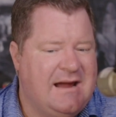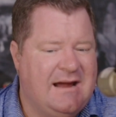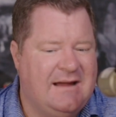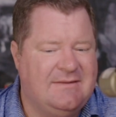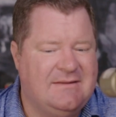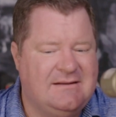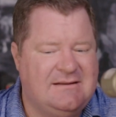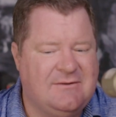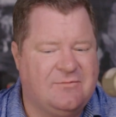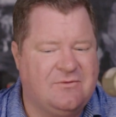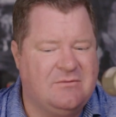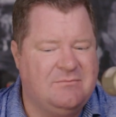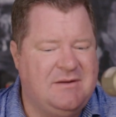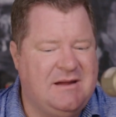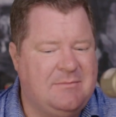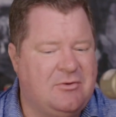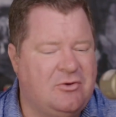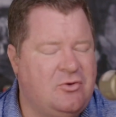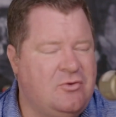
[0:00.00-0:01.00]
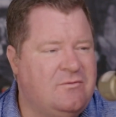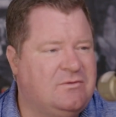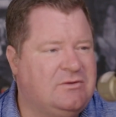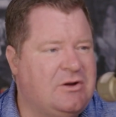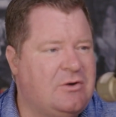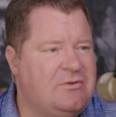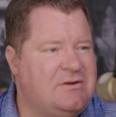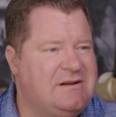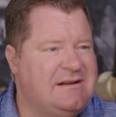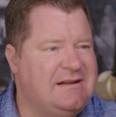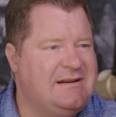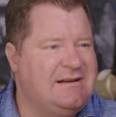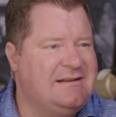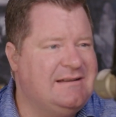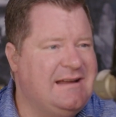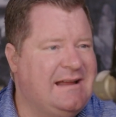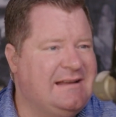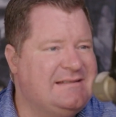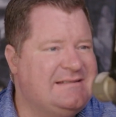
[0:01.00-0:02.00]
And the different people who floated in
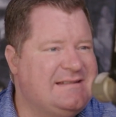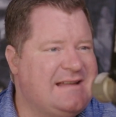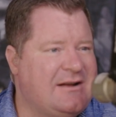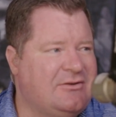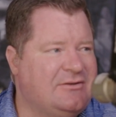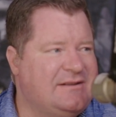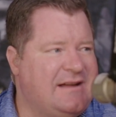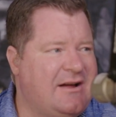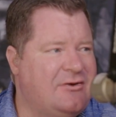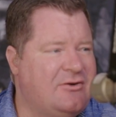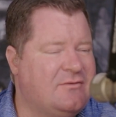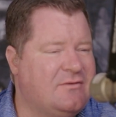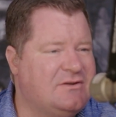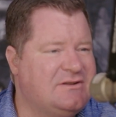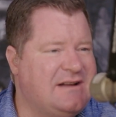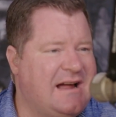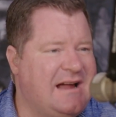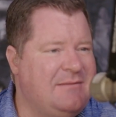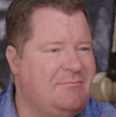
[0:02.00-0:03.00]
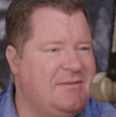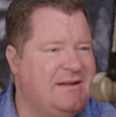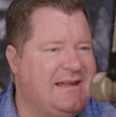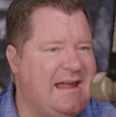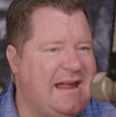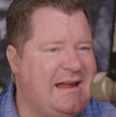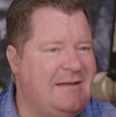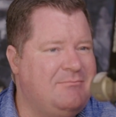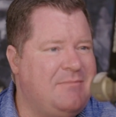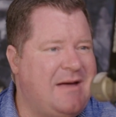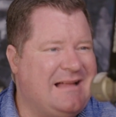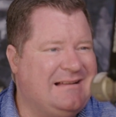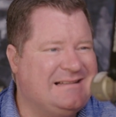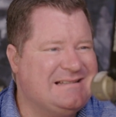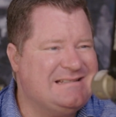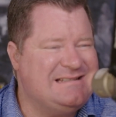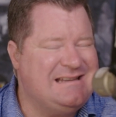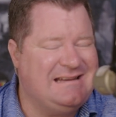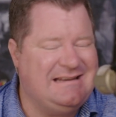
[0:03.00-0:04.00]
and settled down over time became
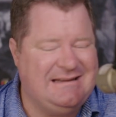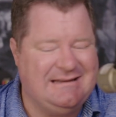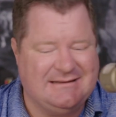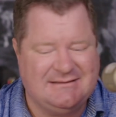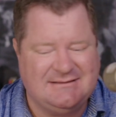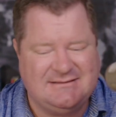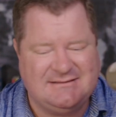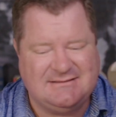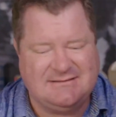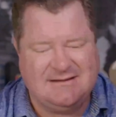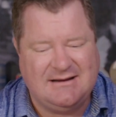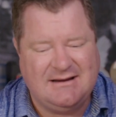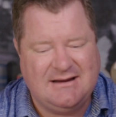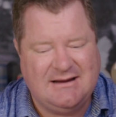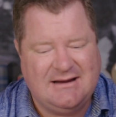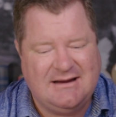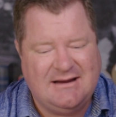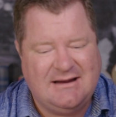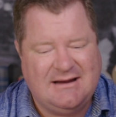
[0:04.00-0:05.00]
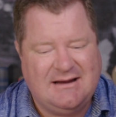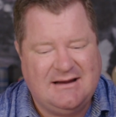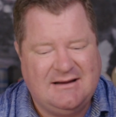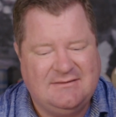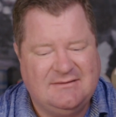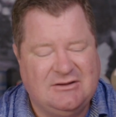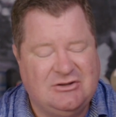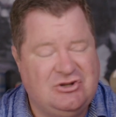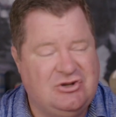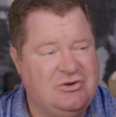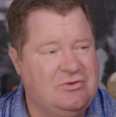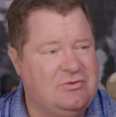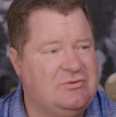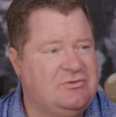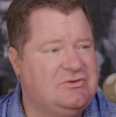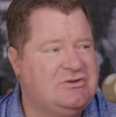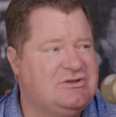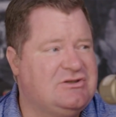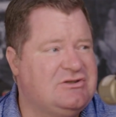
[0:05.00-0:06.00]
Palestinians. The
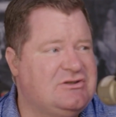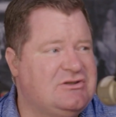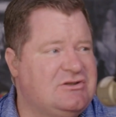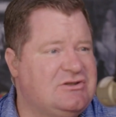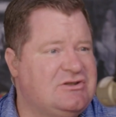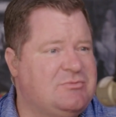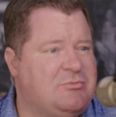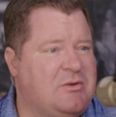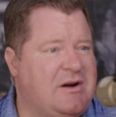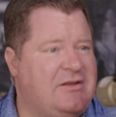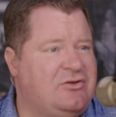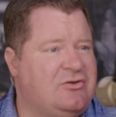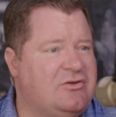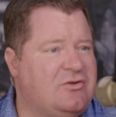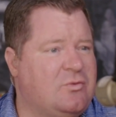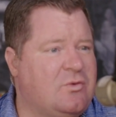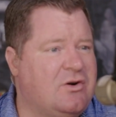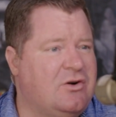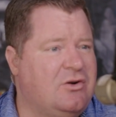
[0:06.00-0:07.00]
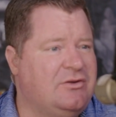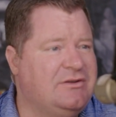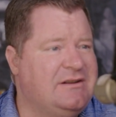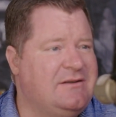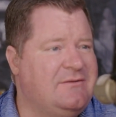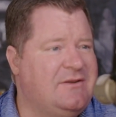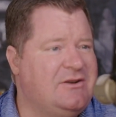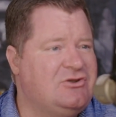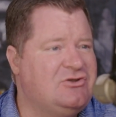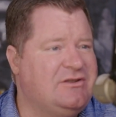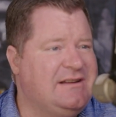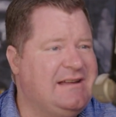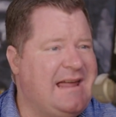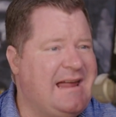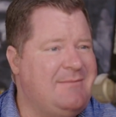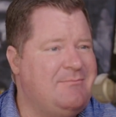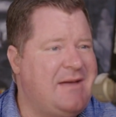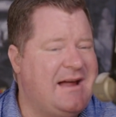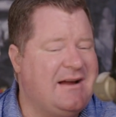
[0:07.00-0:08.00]
Jews spread through the world and eventually
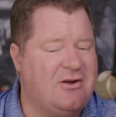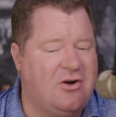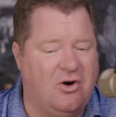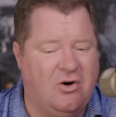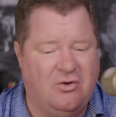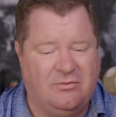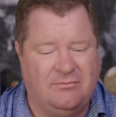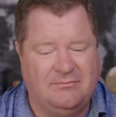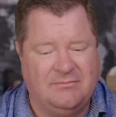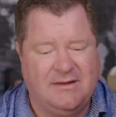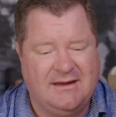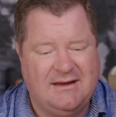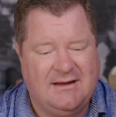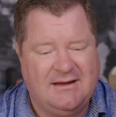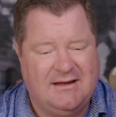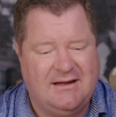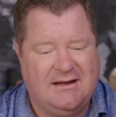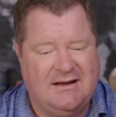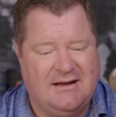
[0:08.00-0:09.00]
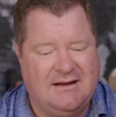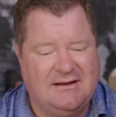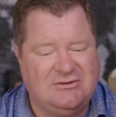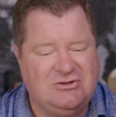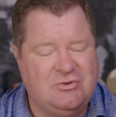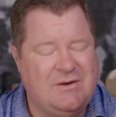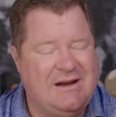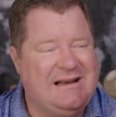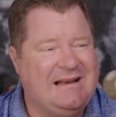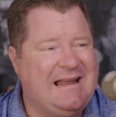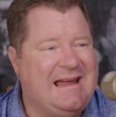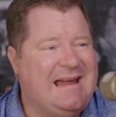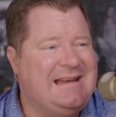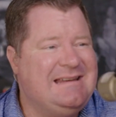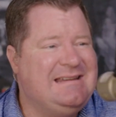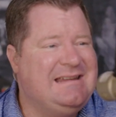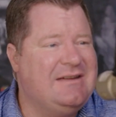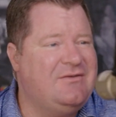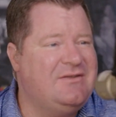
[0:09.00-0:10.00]
came back home. To a
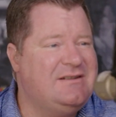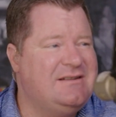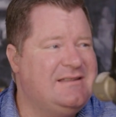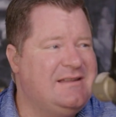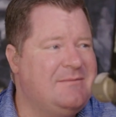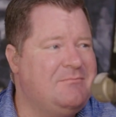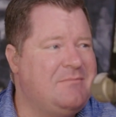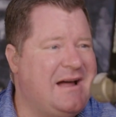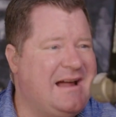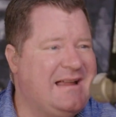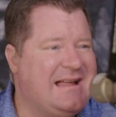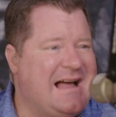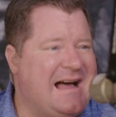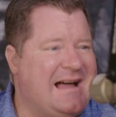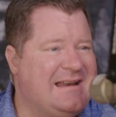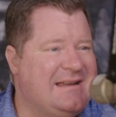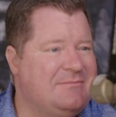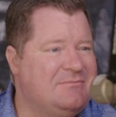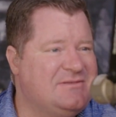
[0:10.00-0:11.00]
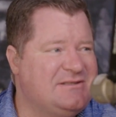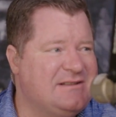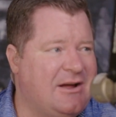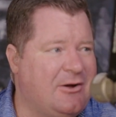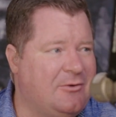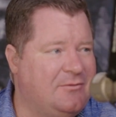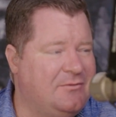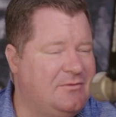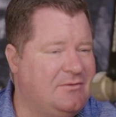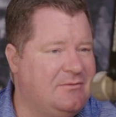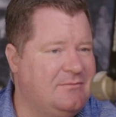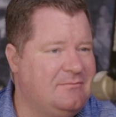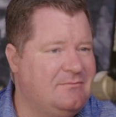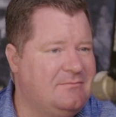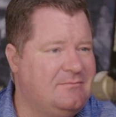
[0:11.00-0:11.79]
land given to them by God himself.